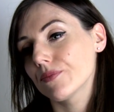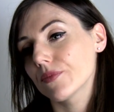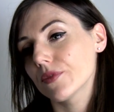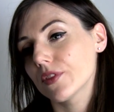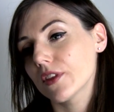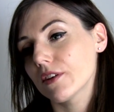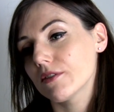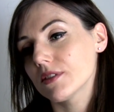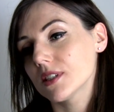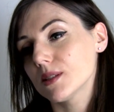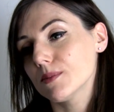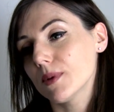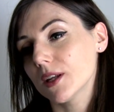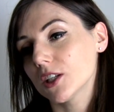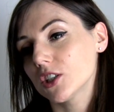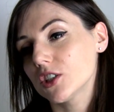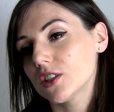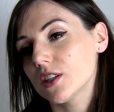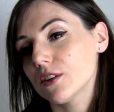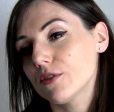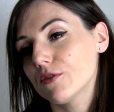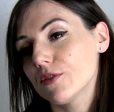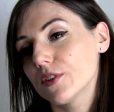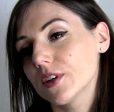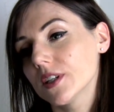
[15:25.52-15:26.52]
there is much
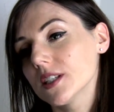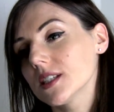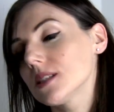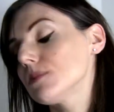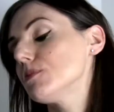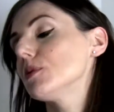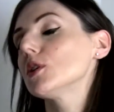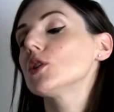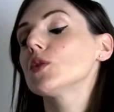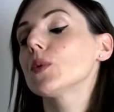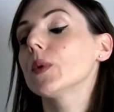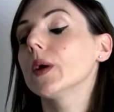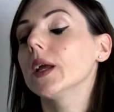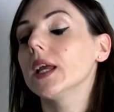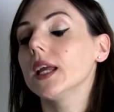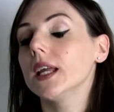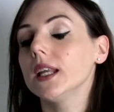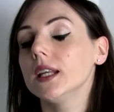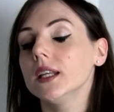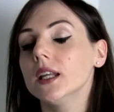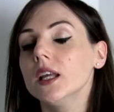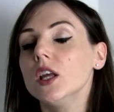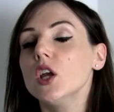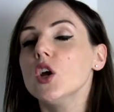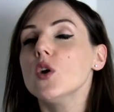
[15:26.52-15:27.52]
difference between,